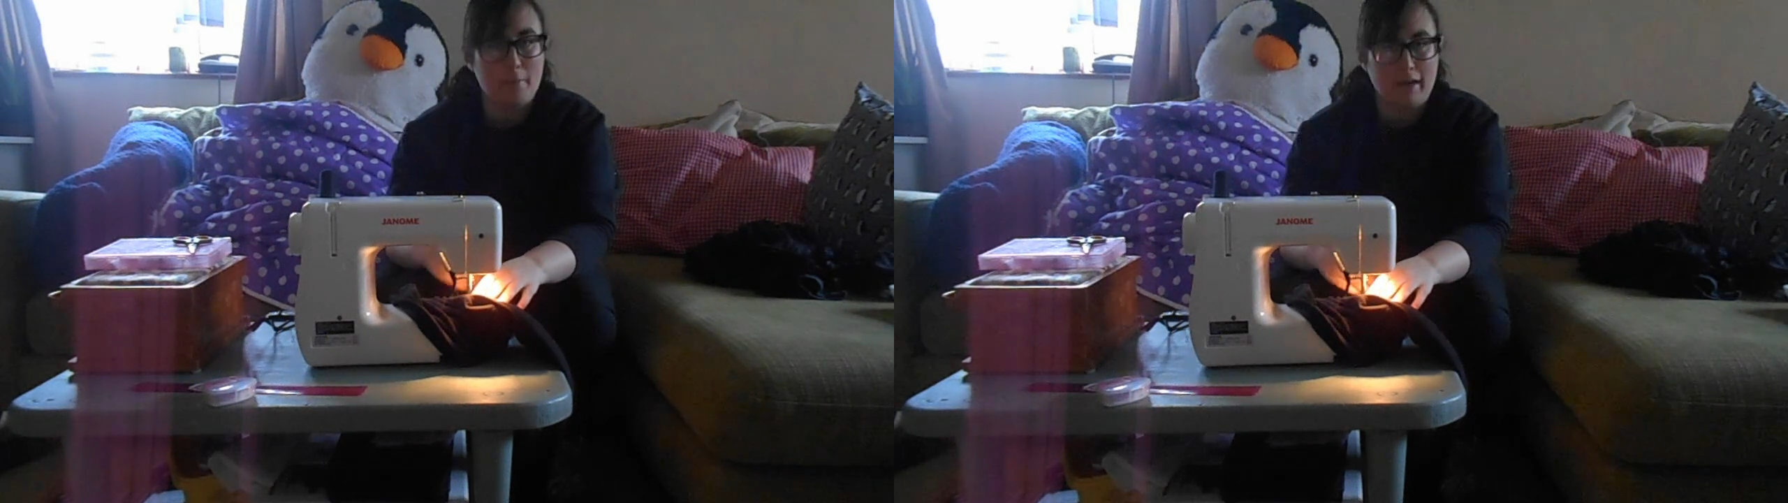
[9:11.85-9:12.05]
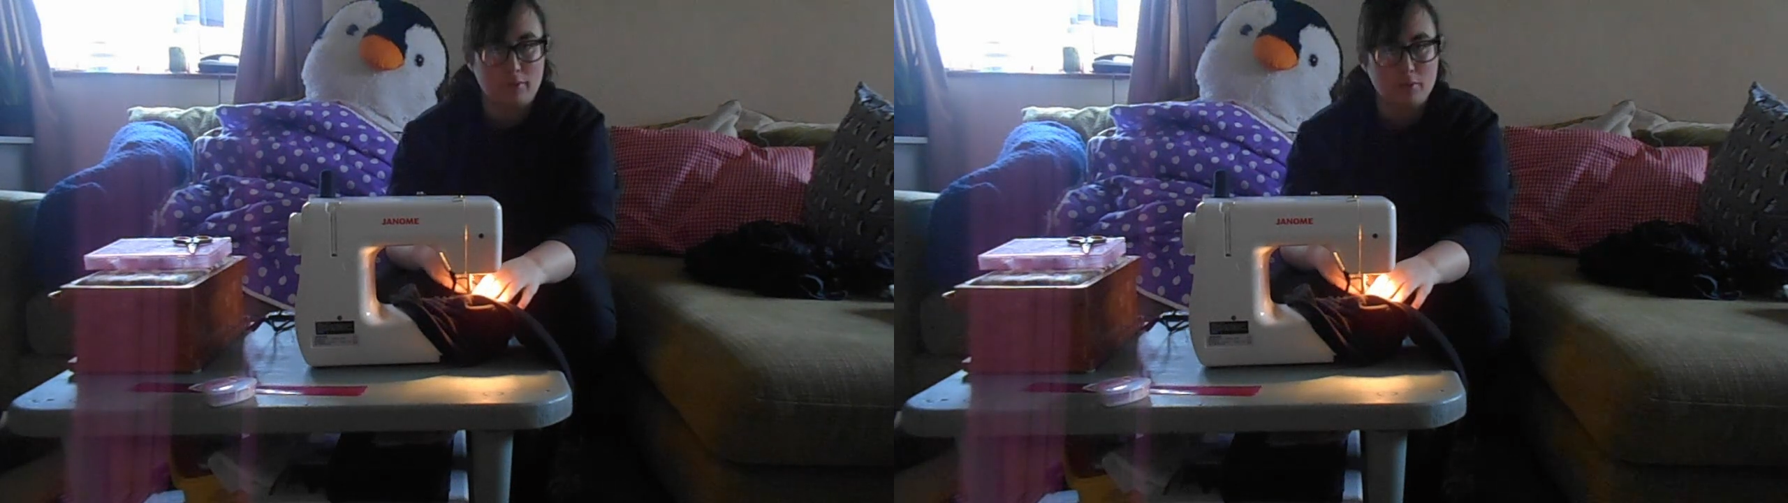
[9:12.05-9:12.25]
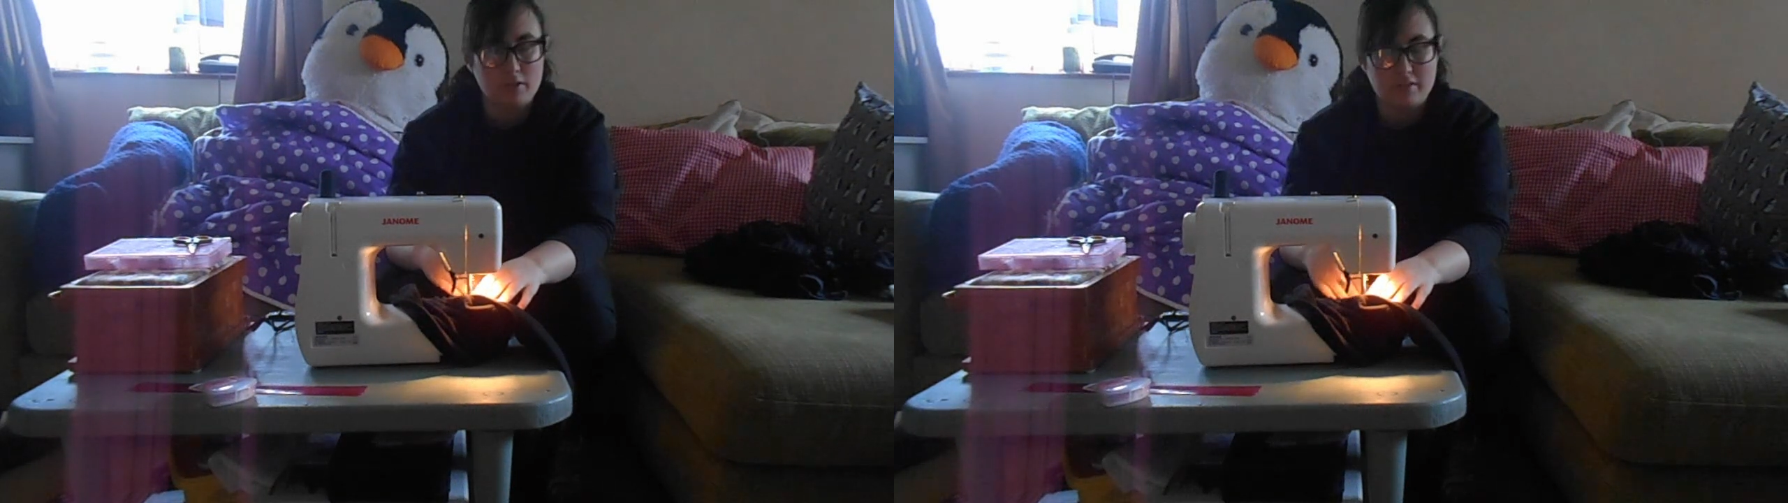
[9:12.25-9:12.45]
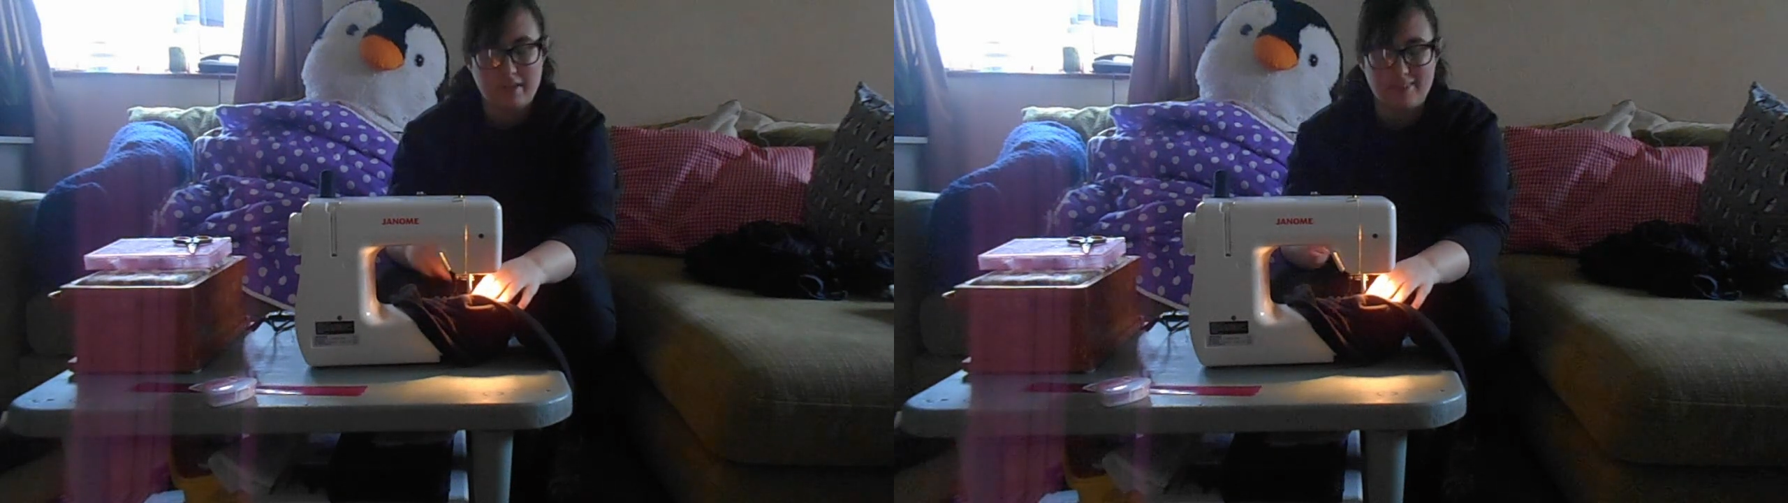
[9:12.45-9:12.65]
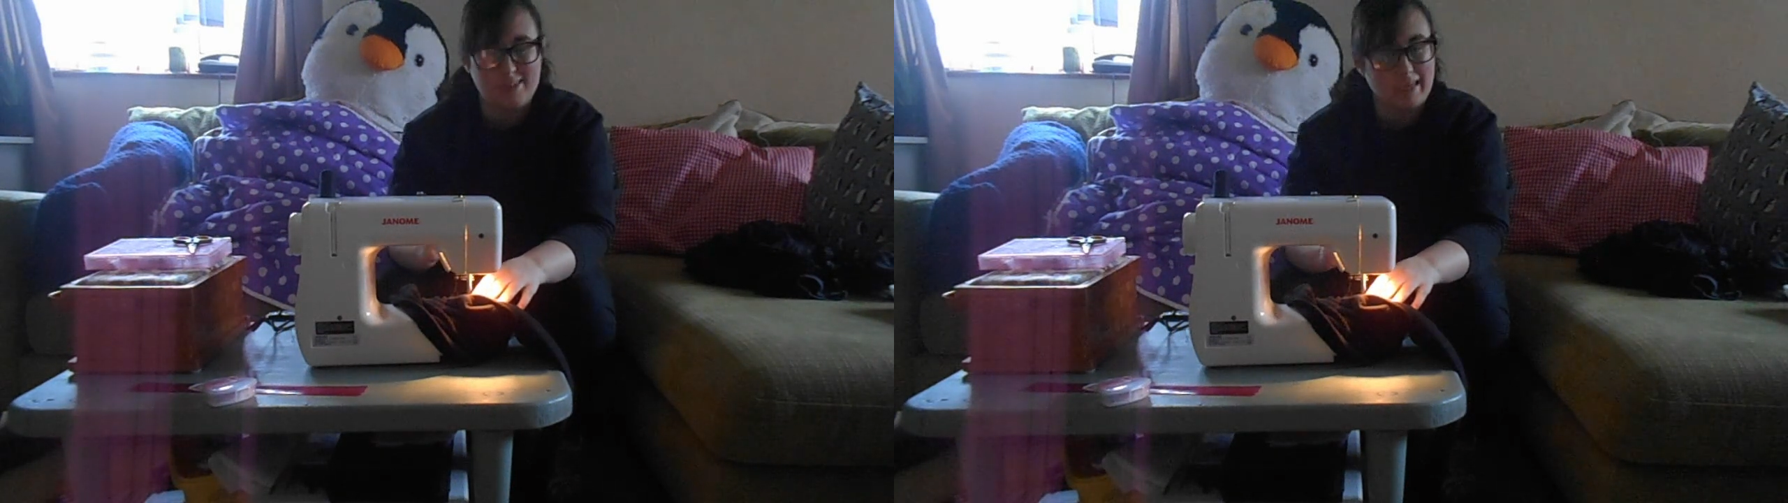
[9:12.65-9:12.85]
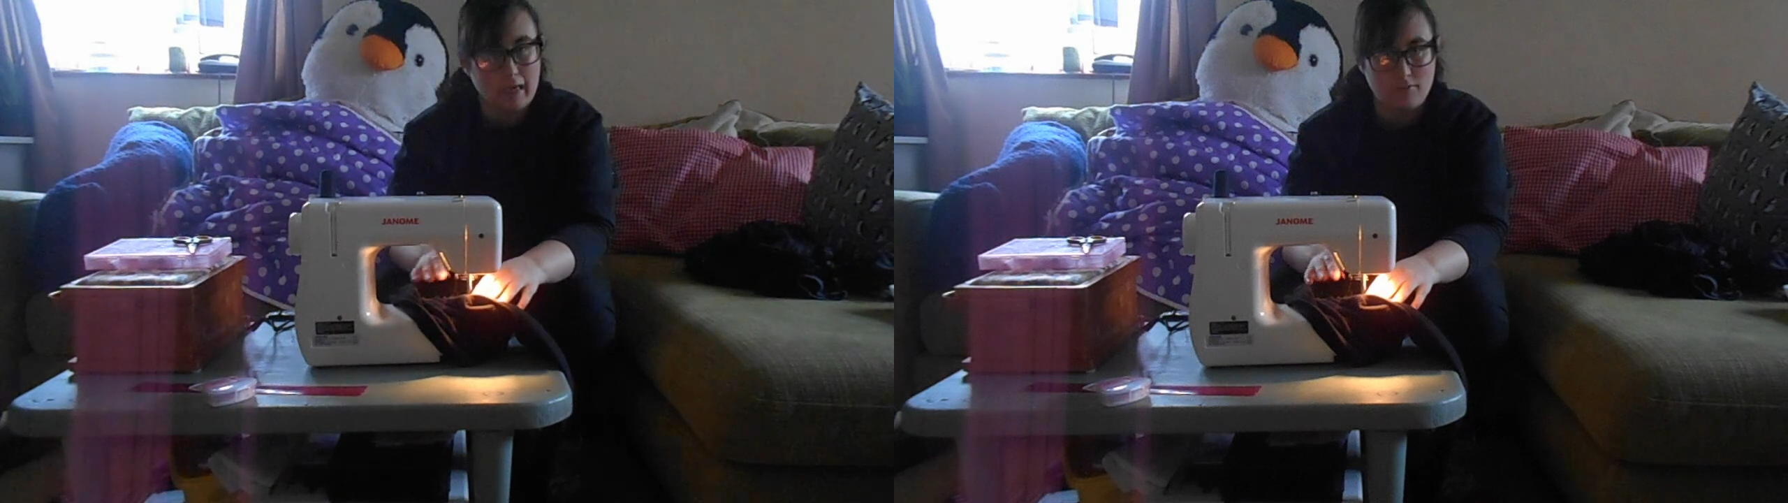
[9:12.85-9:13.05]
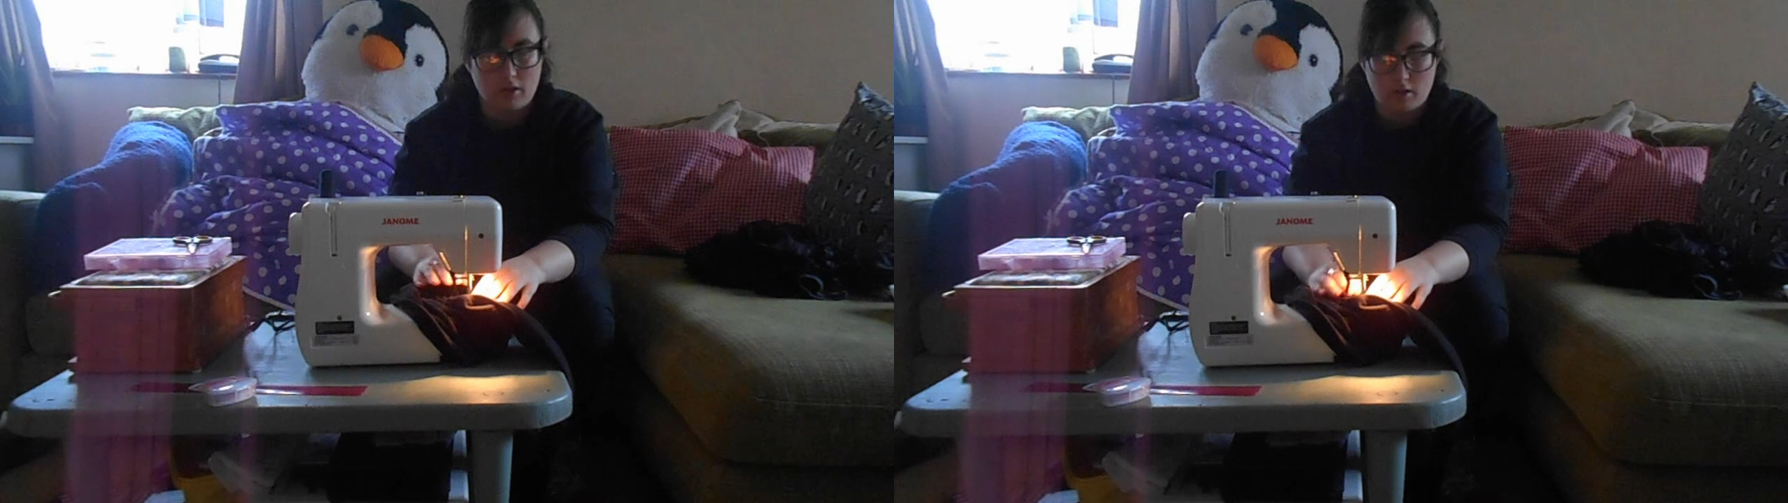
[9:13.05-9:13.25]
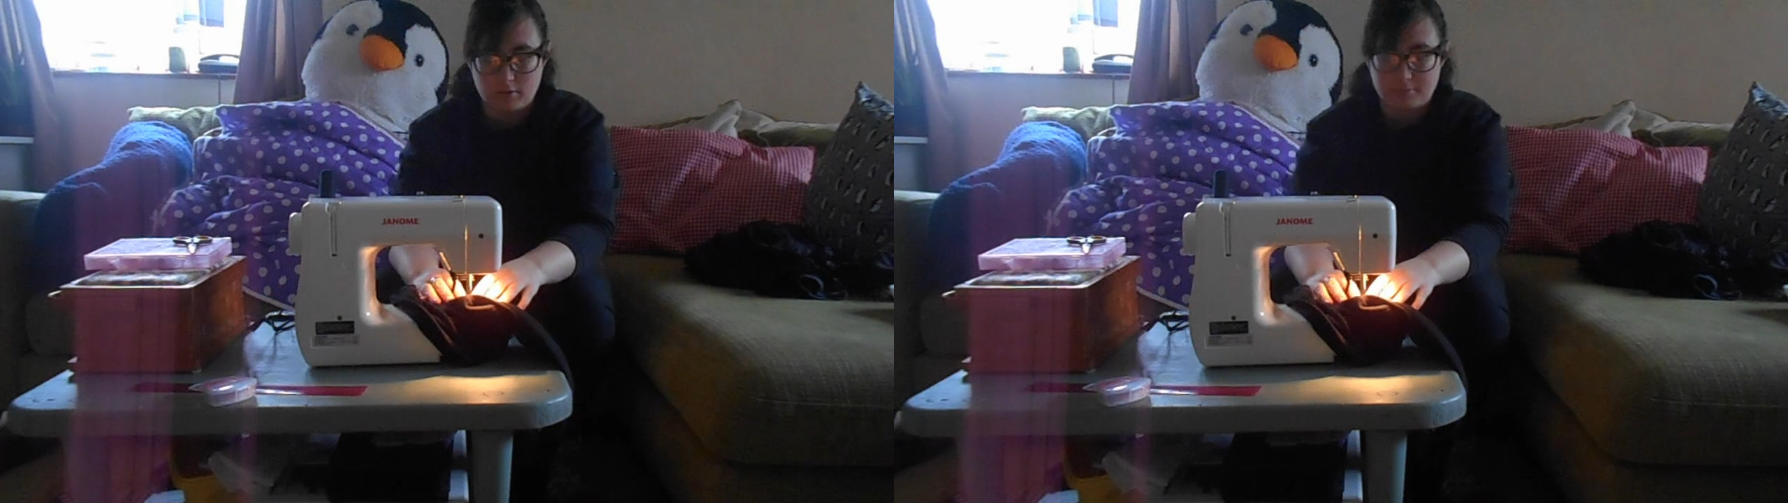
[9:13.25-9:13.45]
backwards, and then carry
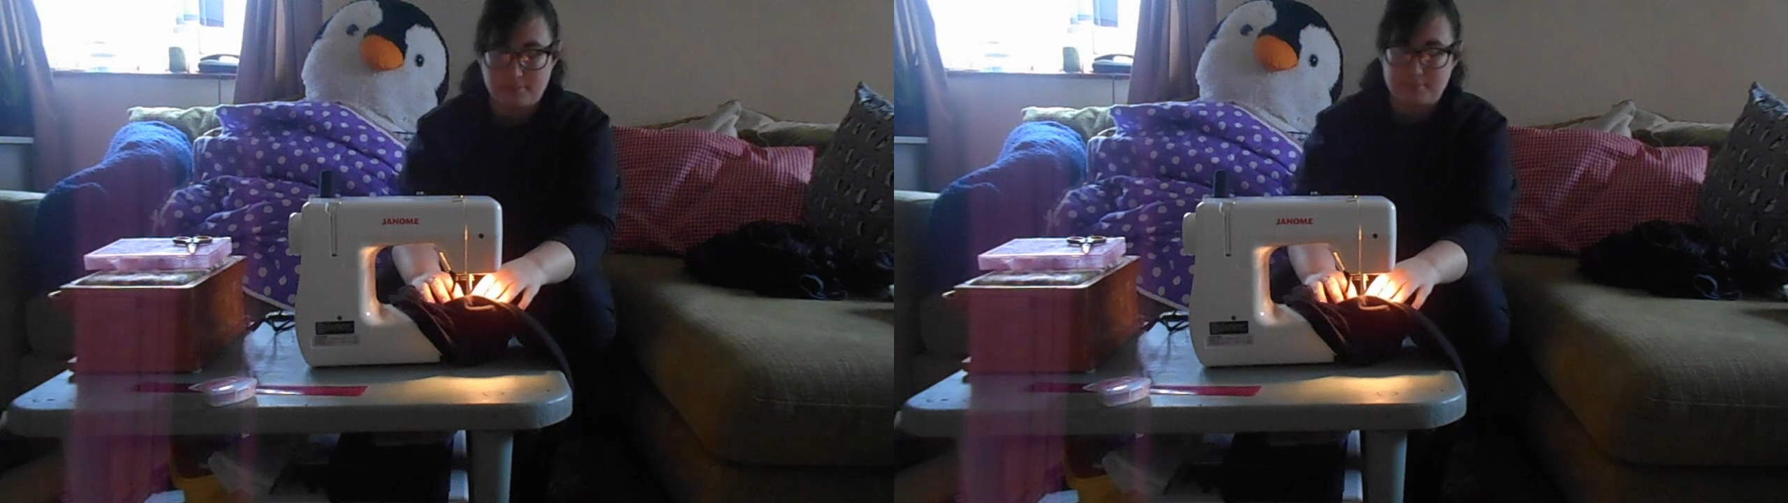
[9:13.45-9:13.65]
on.